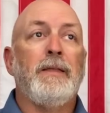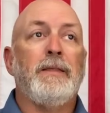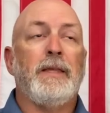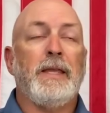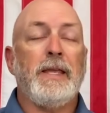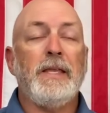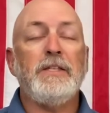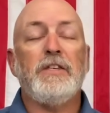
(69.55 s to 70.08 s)
The
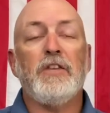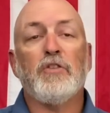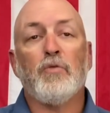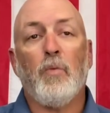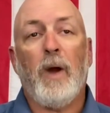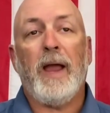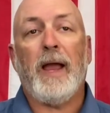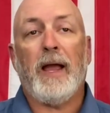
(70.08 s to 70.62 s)
easiest
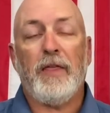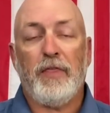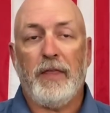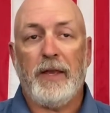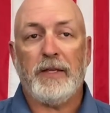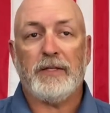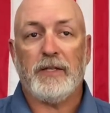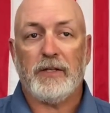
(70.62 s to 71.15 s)
way, I
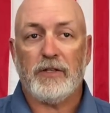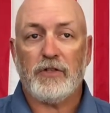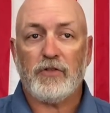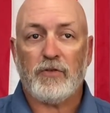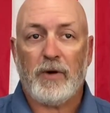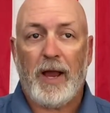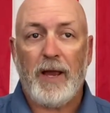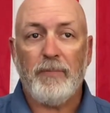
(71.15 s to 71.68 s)
think, to
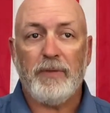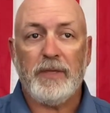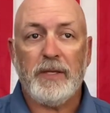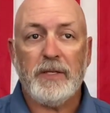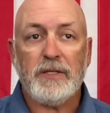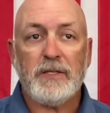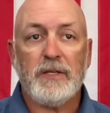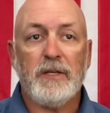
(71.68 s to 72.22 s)
describe
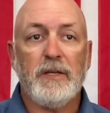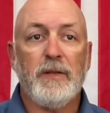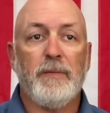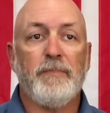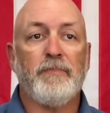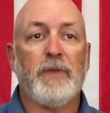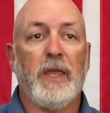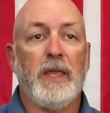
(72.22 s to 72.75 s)
this
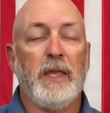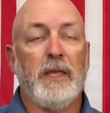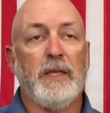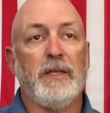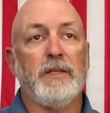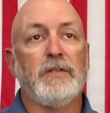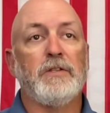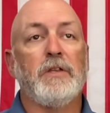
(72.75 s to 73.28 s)

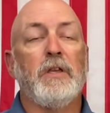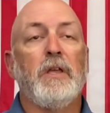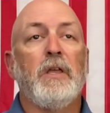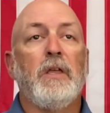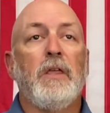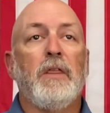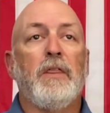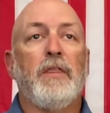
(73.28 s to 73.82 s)
is
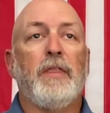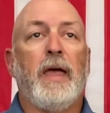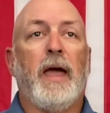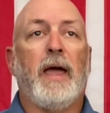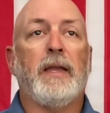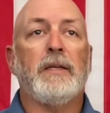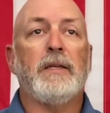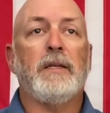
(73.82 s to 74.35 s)
that